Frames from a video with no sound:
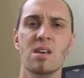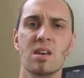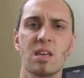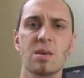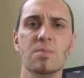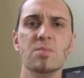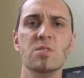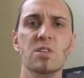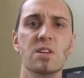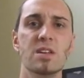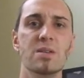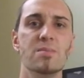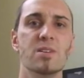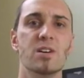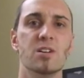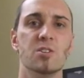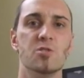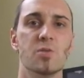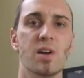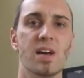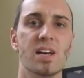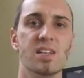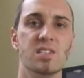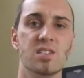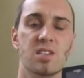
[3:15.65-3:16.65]
give me your email
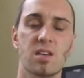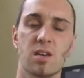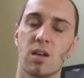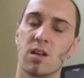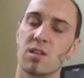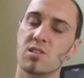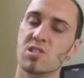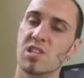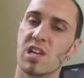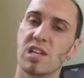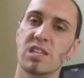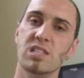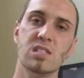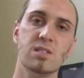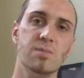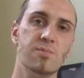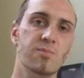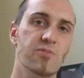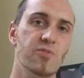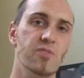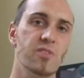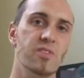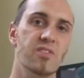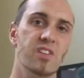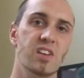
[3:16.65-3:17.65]
address, and I'll send you some
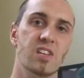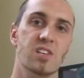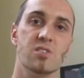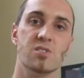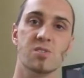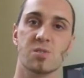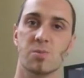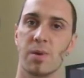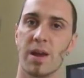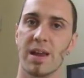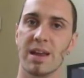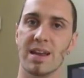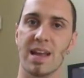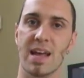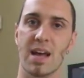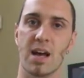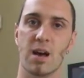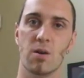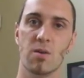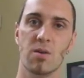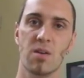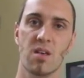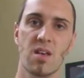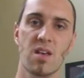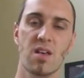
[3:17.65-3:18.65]
free videos right
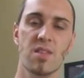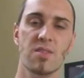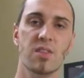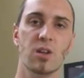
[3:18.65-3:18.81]
now